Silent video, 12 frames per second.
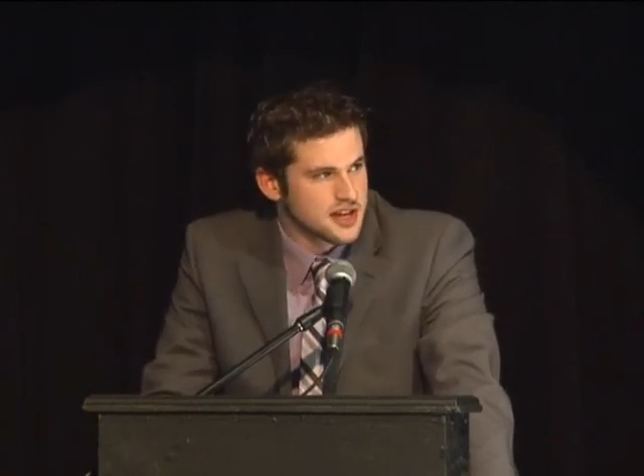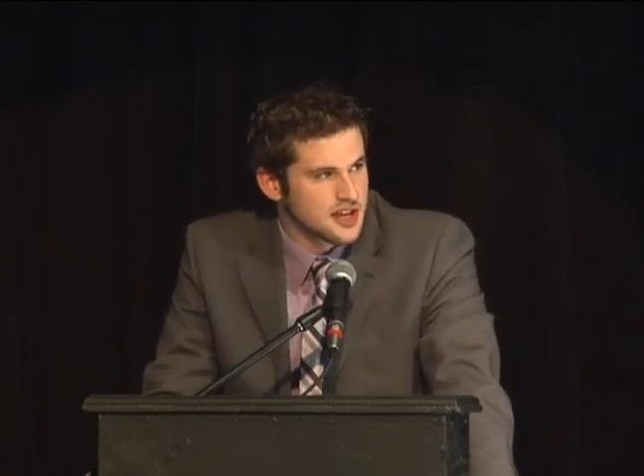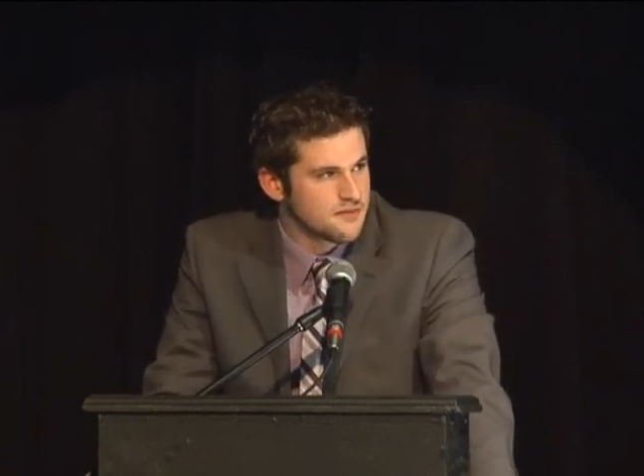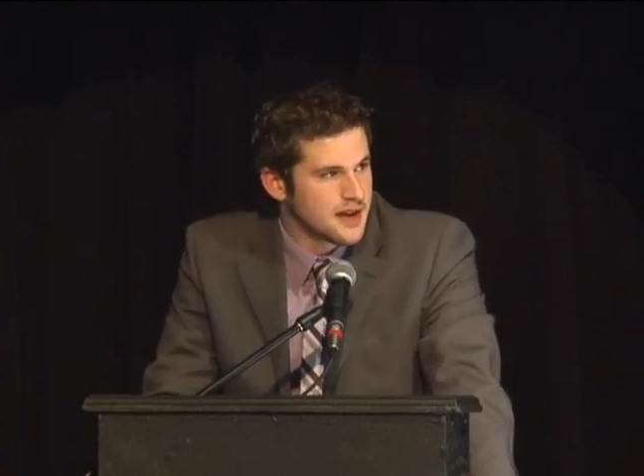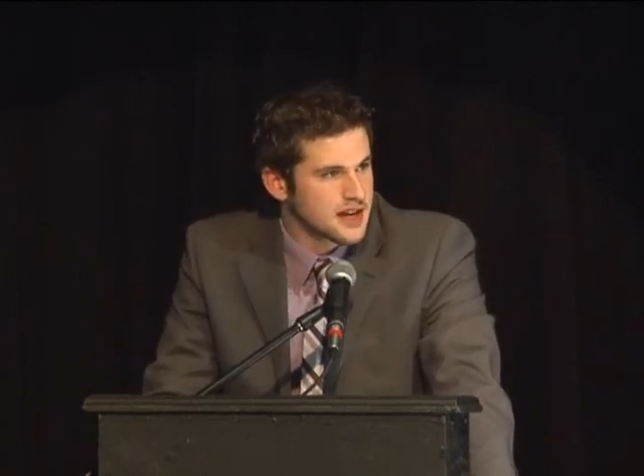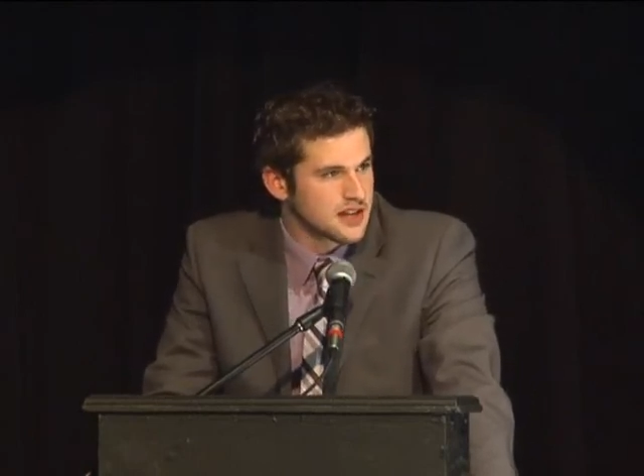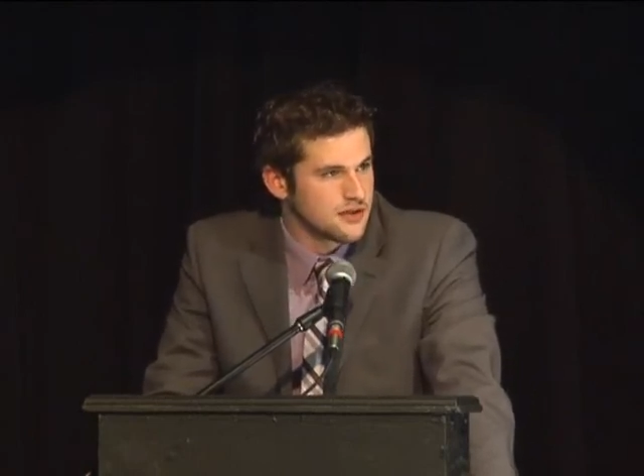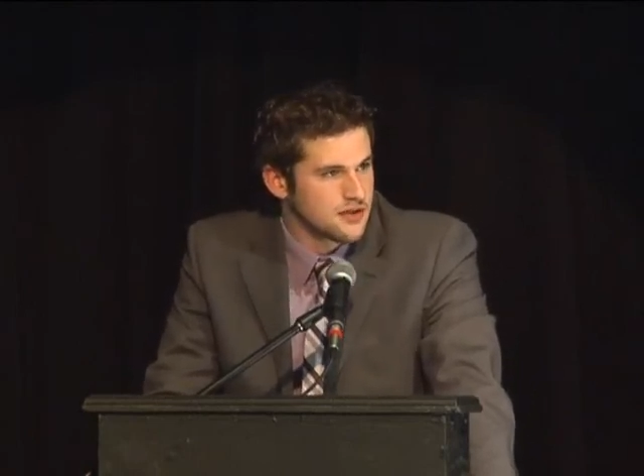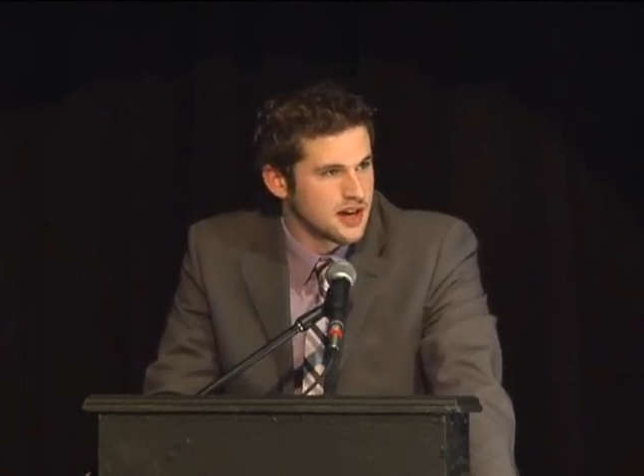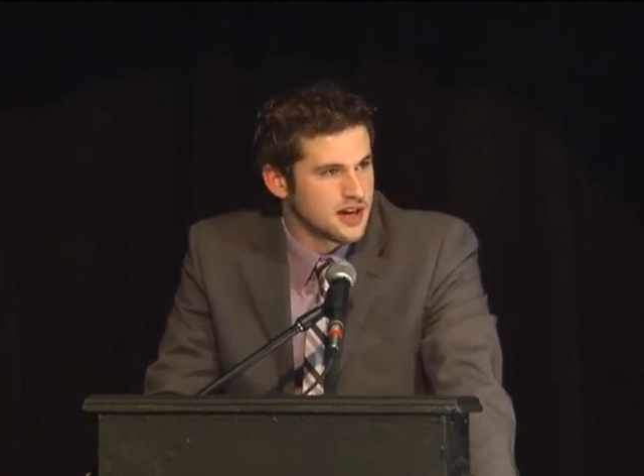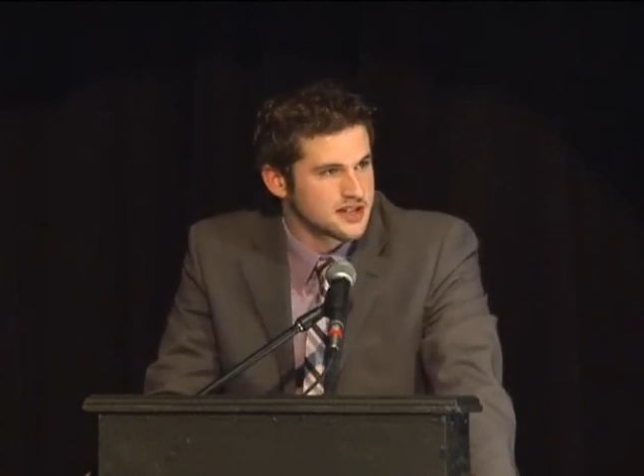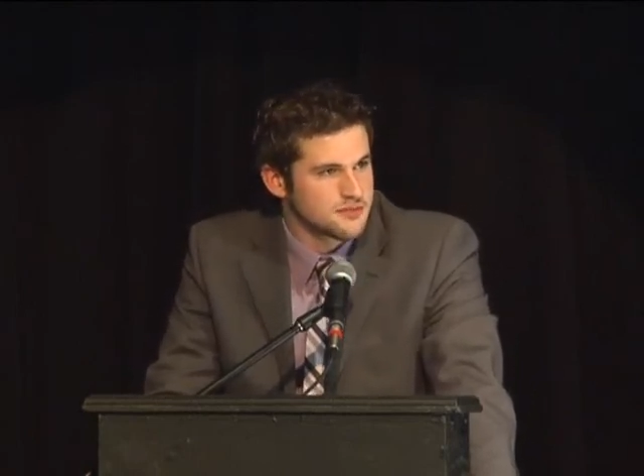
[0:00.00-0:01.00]
to give back to you
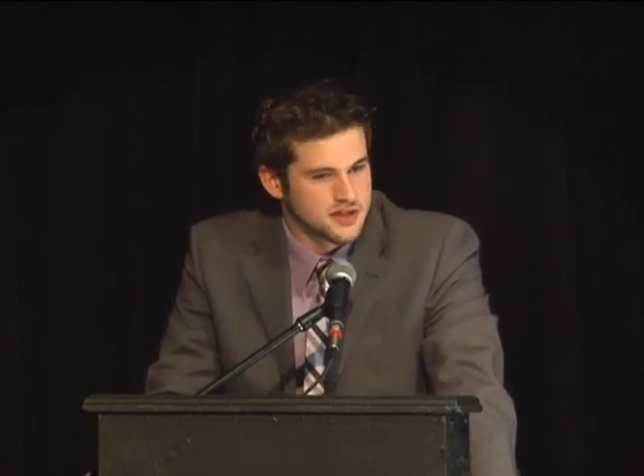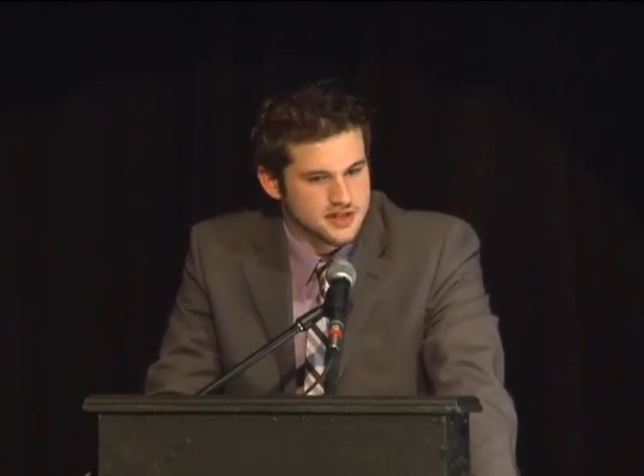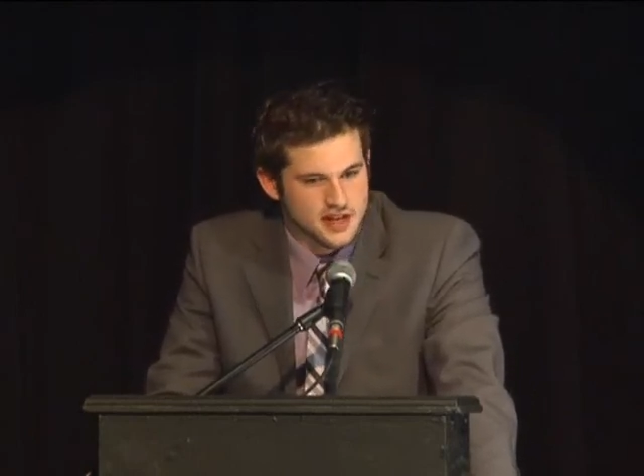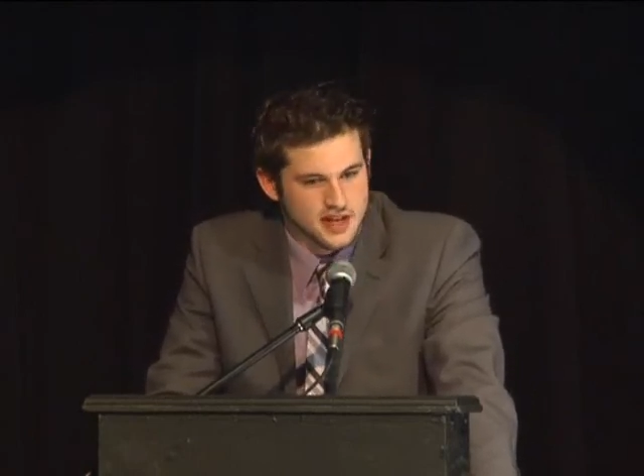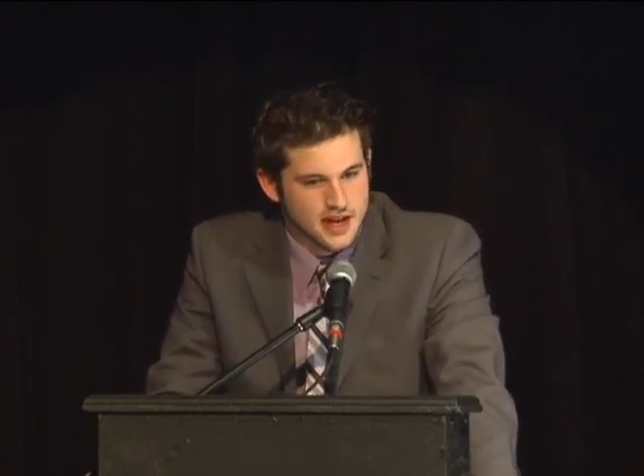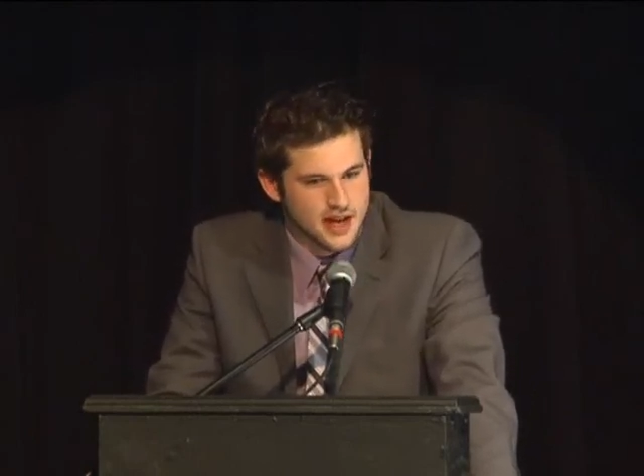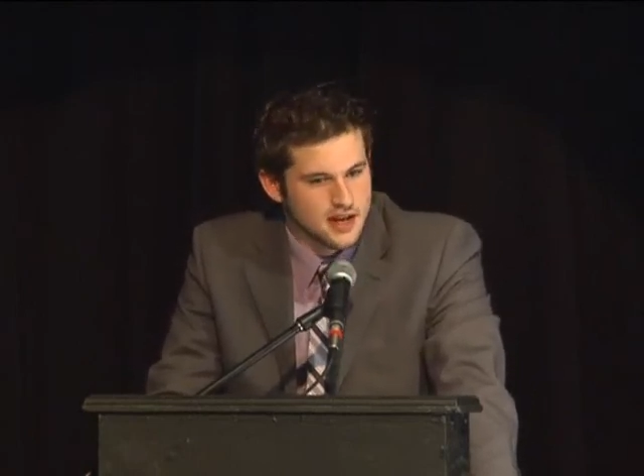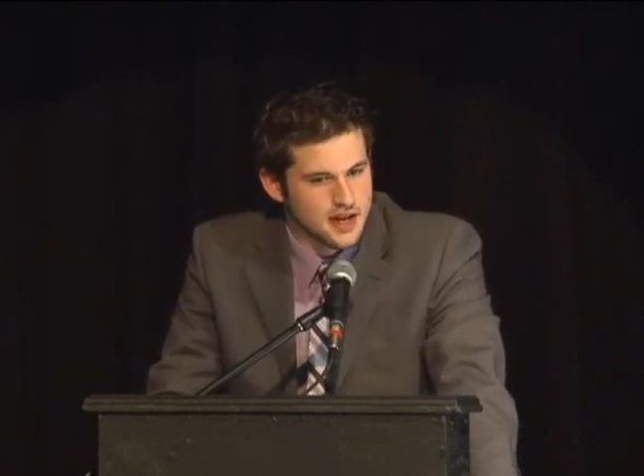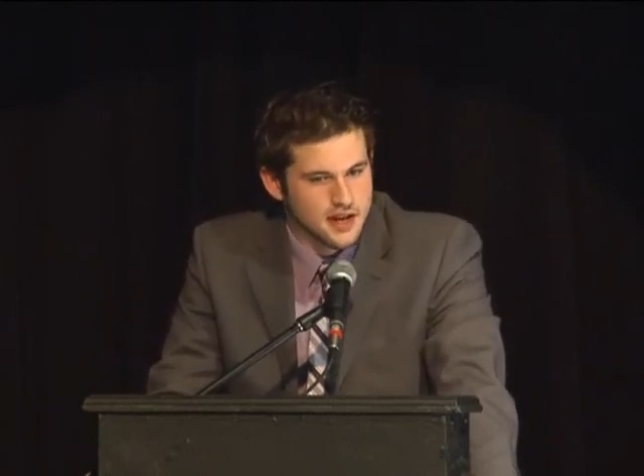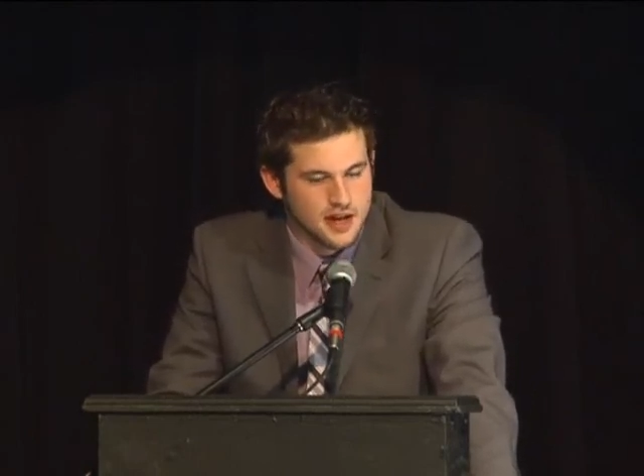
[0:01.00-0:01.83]
guys as much as I can. I,